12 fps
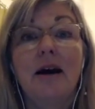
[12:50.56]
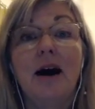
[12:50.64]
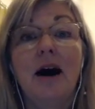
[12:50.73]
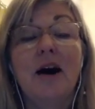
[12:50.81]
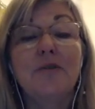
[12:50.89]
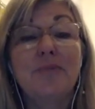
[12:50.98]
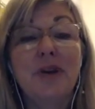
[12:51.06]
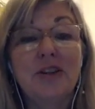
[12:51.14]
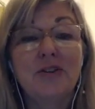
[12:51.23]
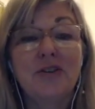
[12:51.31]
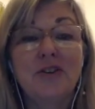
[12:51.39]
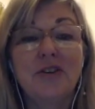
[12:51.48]
I've been
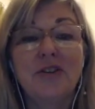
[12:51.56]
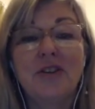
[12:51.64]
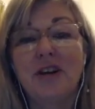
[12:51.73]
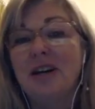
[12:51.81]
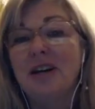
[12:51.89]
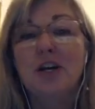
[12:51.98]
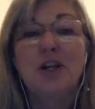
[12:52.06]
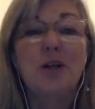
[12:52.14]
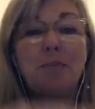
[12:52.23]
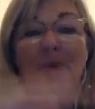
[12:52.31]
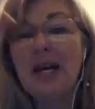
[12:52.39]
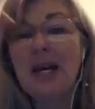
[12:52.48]
through the
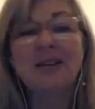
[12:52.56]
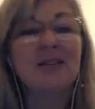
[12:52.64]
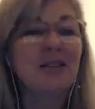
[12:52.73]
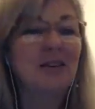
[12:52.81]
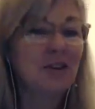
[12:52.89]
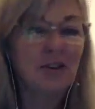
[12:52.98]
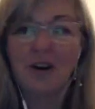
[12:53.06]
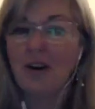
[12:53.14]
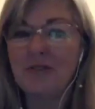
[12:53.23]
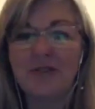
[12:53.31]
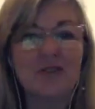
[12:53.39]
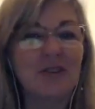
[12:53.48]
peaks and
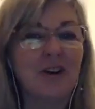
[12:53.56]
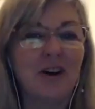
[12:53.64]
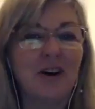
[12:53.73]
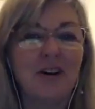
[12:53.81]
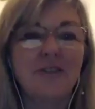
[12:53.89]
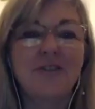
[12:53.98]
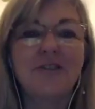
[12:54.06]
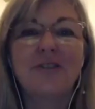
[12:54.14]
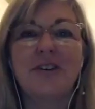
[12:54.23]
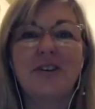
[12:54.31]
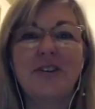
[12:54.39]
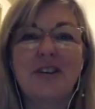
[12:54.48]
troughs of
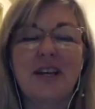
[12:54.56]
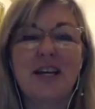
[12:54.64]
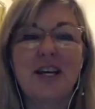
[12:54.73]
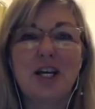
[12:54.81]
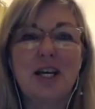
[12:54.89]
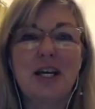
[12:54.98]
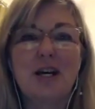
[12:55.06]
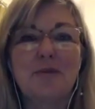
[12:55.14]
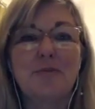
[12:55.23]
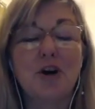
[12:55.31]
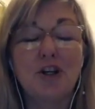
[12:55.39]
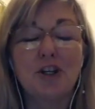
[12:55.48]
the
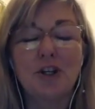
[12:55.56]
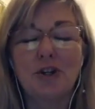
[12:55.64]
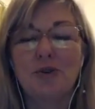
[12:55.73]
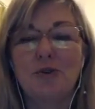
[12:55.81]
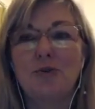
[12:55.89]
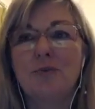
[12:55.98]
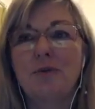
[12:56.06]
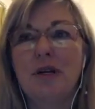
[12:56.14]
emotional